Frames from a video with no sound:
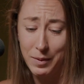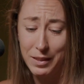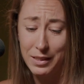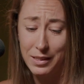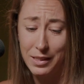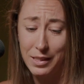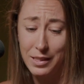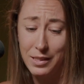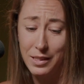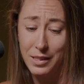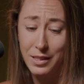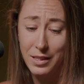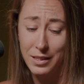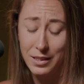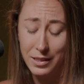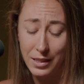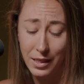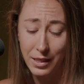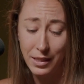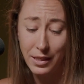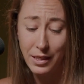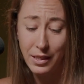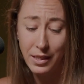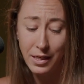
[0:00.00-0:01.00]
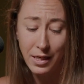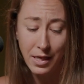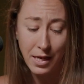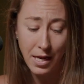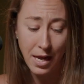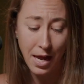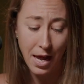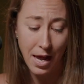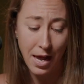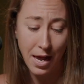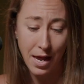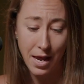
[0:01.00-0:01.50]
PTs in the city,
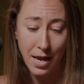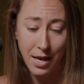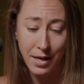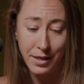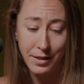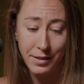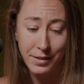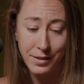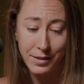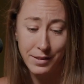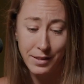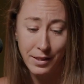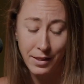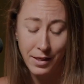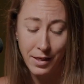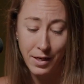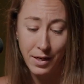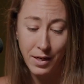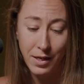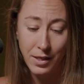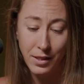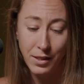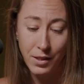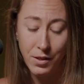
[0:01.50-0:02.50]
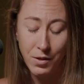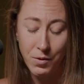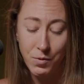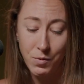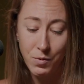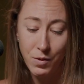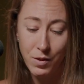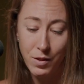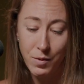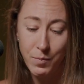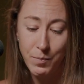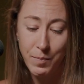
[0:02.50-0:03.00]
and
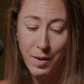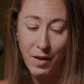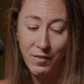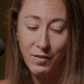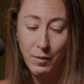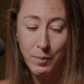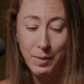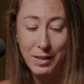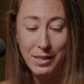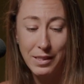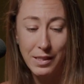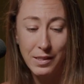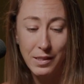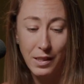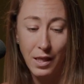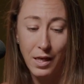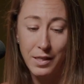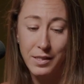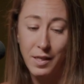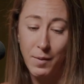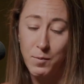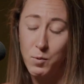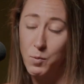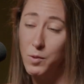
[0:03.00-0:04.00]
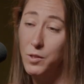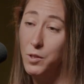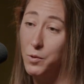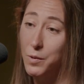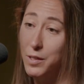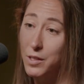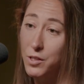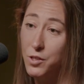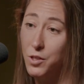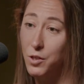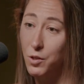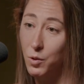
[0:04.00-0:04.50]
pelvic PTs, a lot of times we do
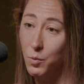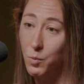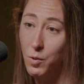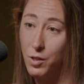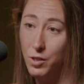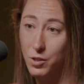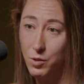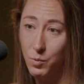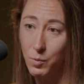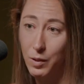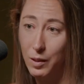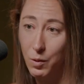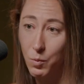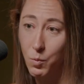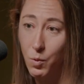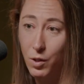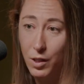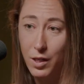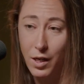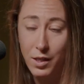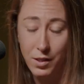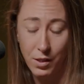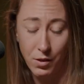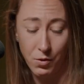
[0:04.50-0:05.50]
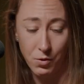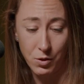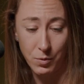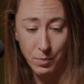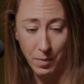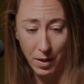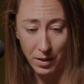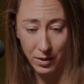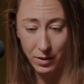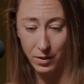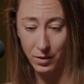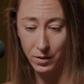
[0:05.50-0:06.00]
internal work, so we can work on those
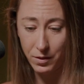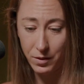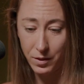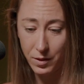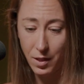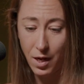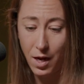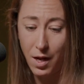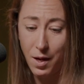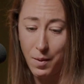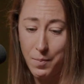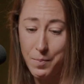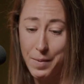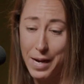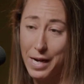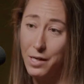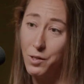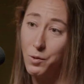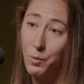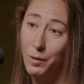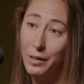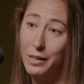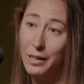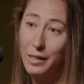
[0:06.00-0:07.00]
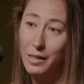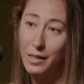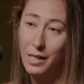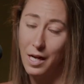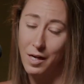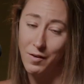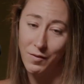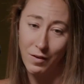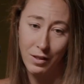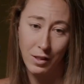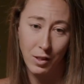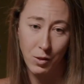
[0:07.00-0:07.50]
muscles manually,
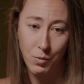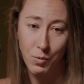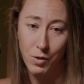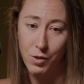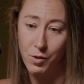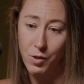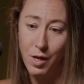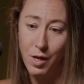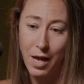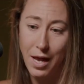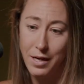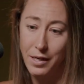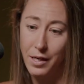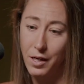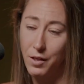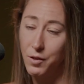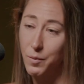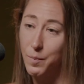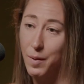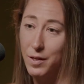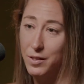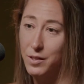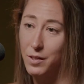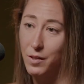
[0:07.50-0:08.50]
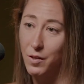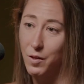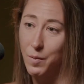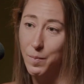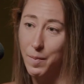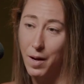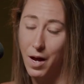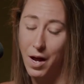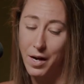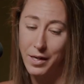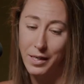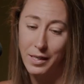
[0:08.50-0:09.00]
kind of like you would any other muscle of the
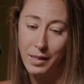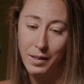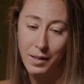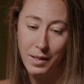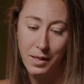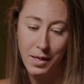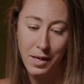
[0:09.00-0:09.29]
body.